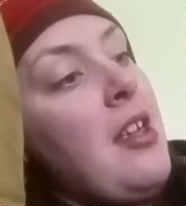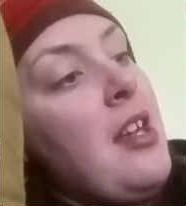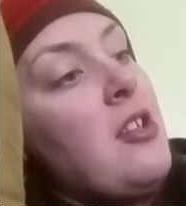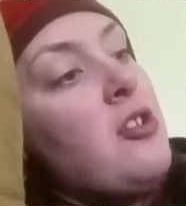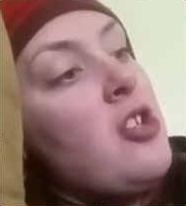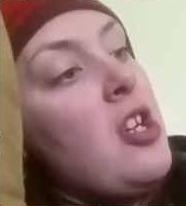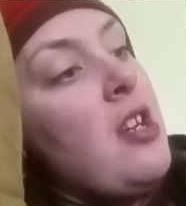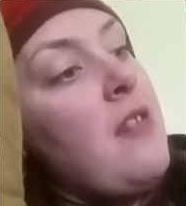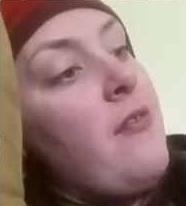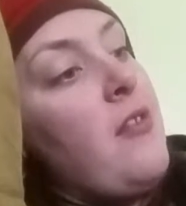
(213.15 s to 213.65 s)
and
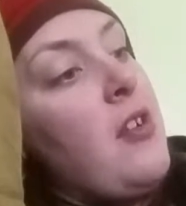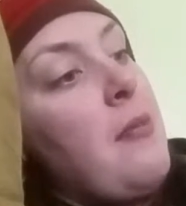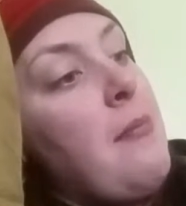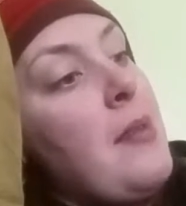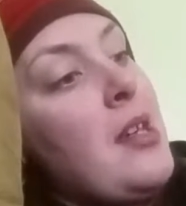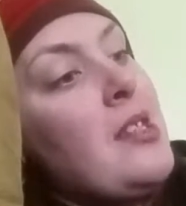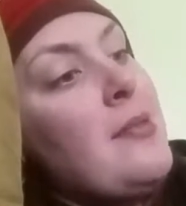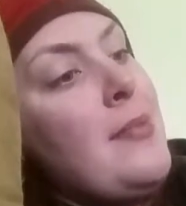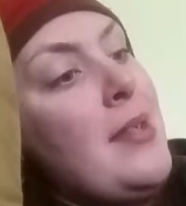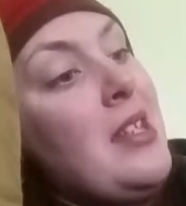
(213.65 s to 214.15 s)
Jennifer
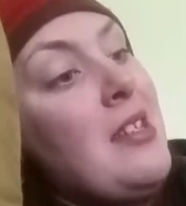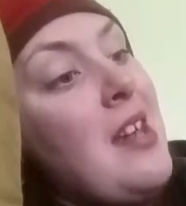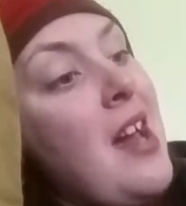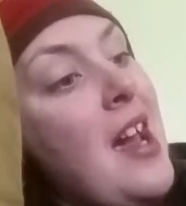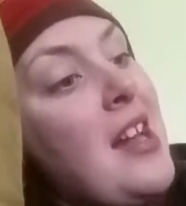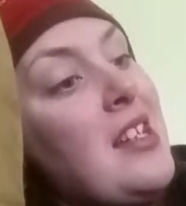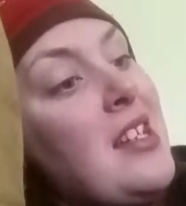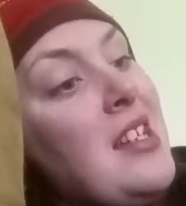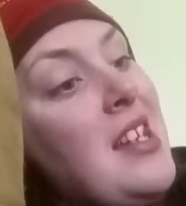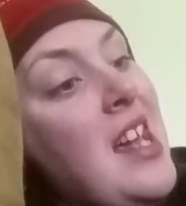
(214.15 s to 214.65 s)
must be
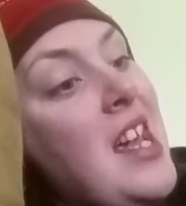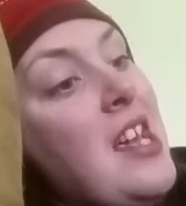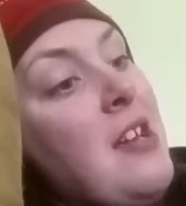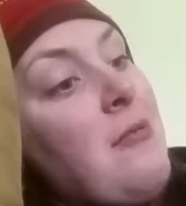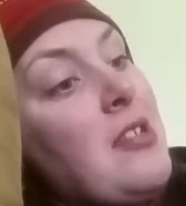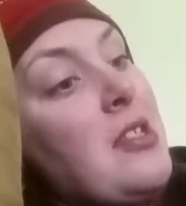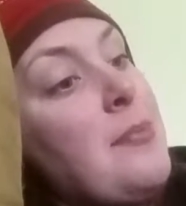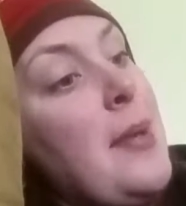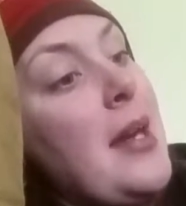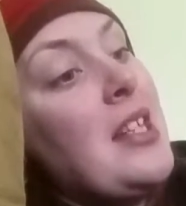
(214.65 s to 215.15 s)
9 and 8
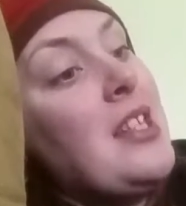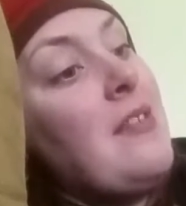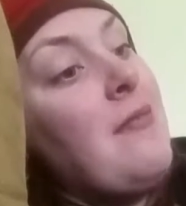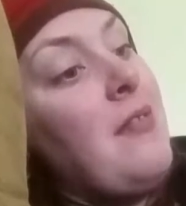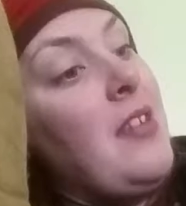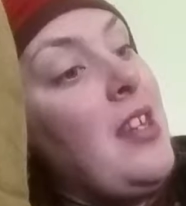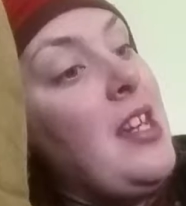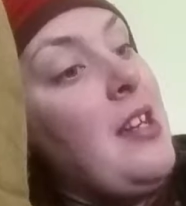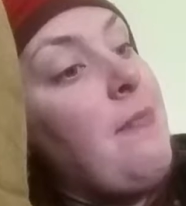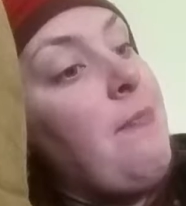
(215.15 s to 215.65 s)

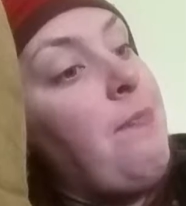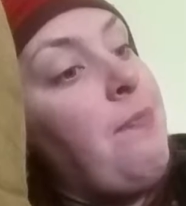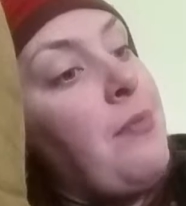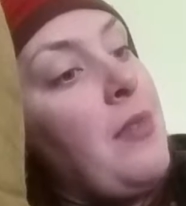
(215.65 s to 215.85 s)
respectively.